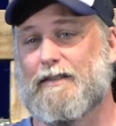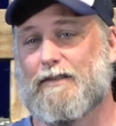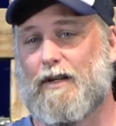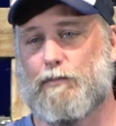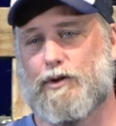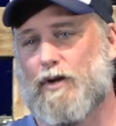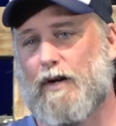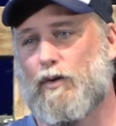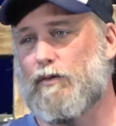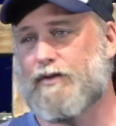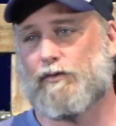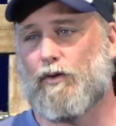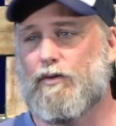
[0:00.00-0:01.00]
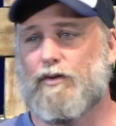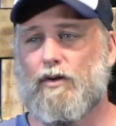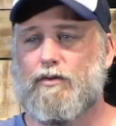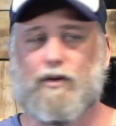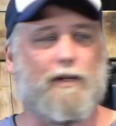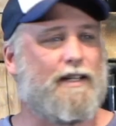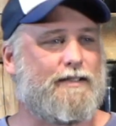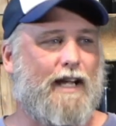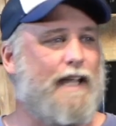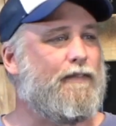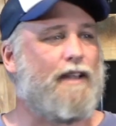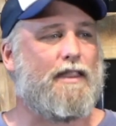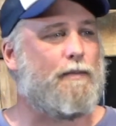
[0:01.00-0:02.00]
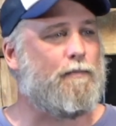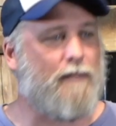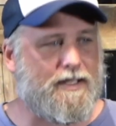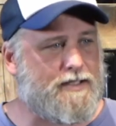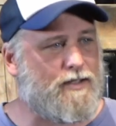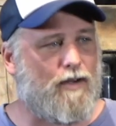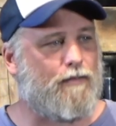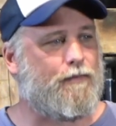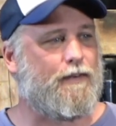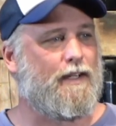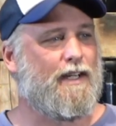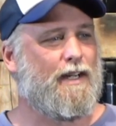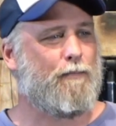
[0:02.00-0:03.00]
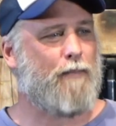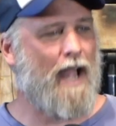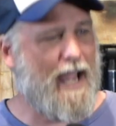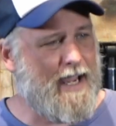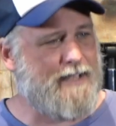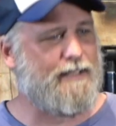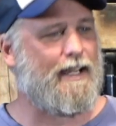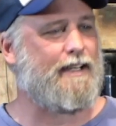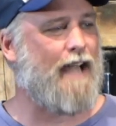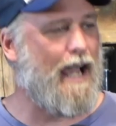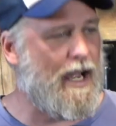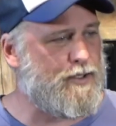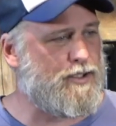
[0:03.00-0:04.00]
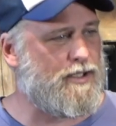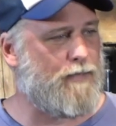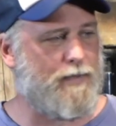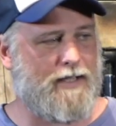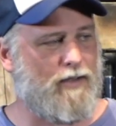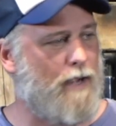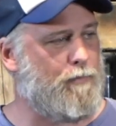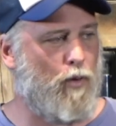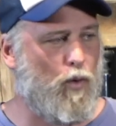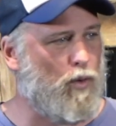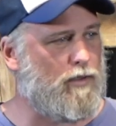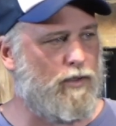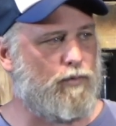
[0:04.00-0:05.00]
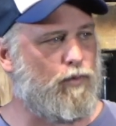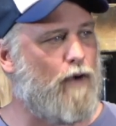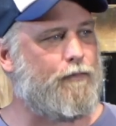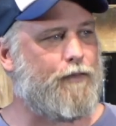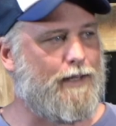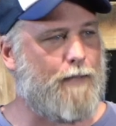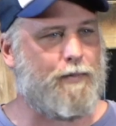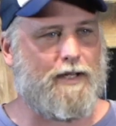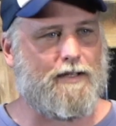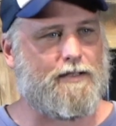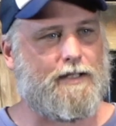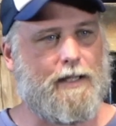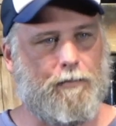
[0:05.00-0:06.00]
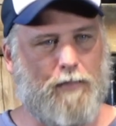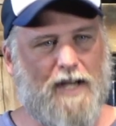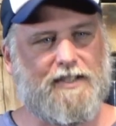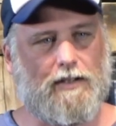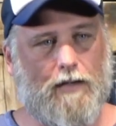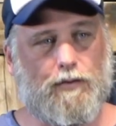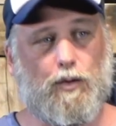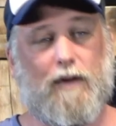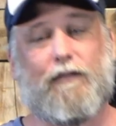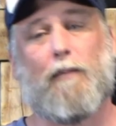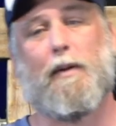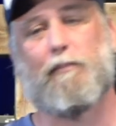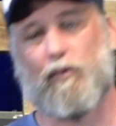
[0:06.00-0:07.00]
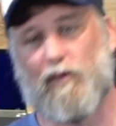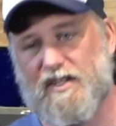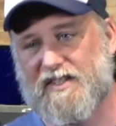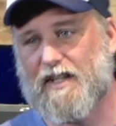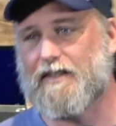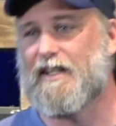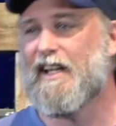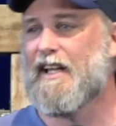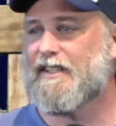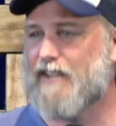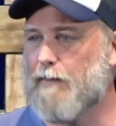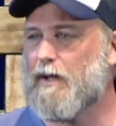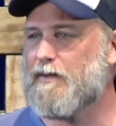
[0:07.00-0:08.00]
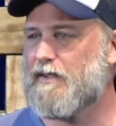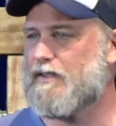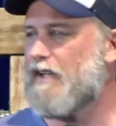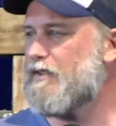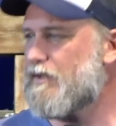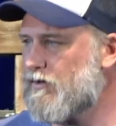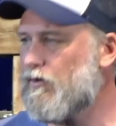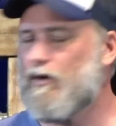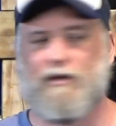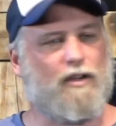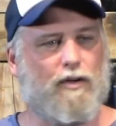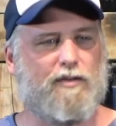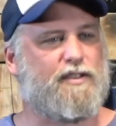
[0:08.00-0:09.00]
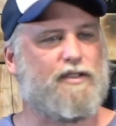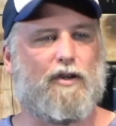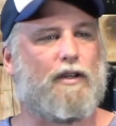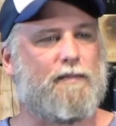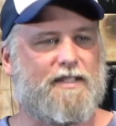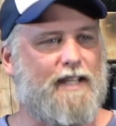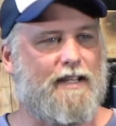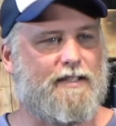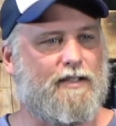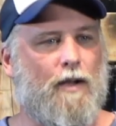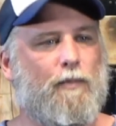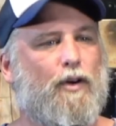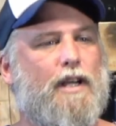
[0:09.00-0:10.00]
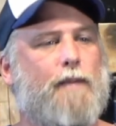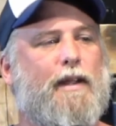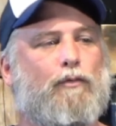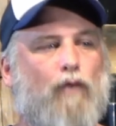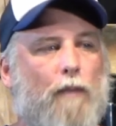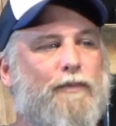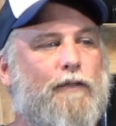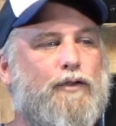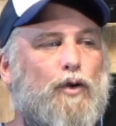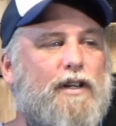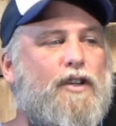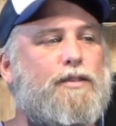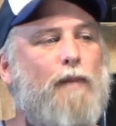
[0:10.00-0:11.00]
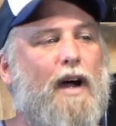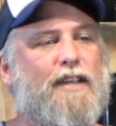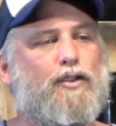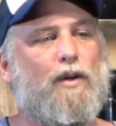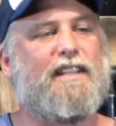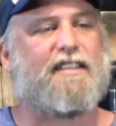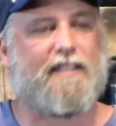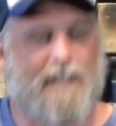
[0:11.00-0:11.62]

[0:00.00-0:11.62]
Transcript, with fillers: which I call screw you joy. It's like even in the midst of pain and hardship, and like Paul, who wrote Philippians, the epistle of joy from a prison, sometimes it's like screw you circumstances. I'm not going to be robbed of joy because my joy doesn't